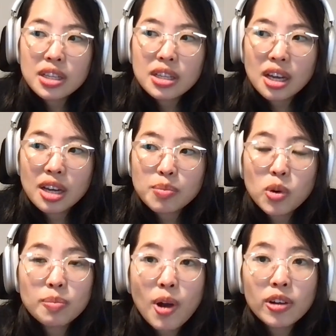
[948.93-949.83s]
uh,
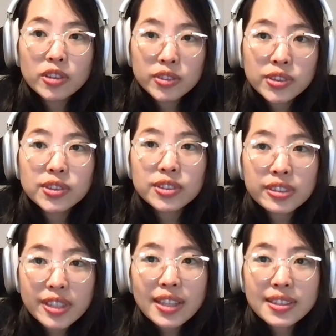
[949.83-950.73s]
more modern tools
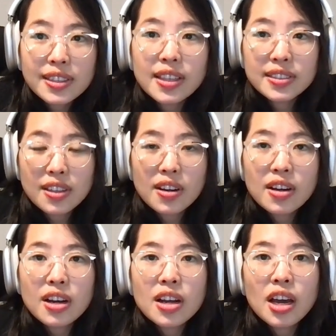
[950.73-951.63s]
like
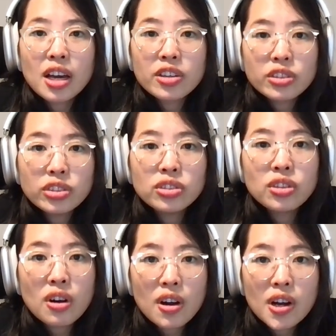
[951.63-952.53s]
SelectStar. Uh, you
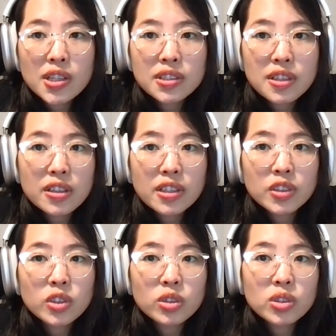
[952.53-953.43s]
are starting
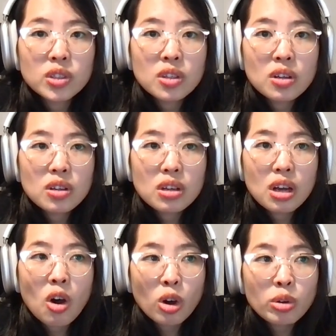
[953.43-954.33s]
to
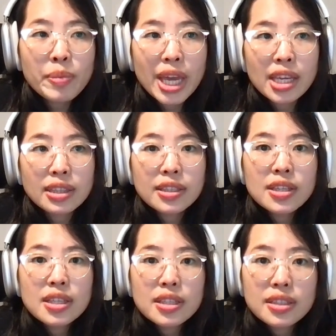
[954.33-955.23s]
automate
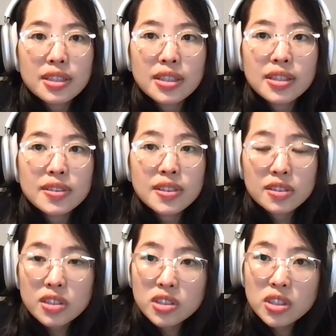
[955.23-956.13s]
the
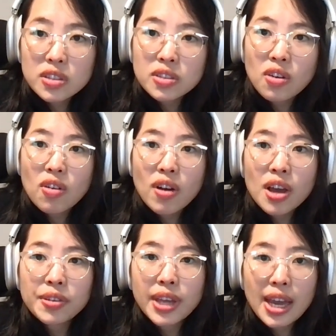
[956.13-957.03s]
decisions
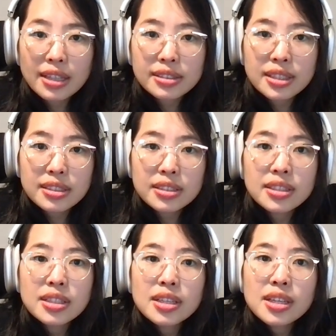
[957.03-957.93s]
around access,
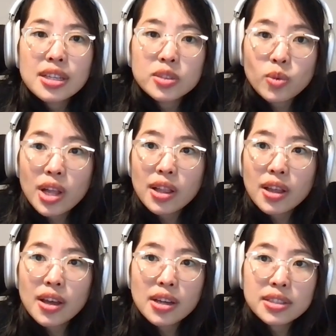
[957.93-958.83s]
as well
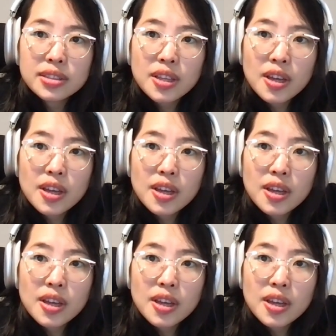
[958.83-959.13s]
as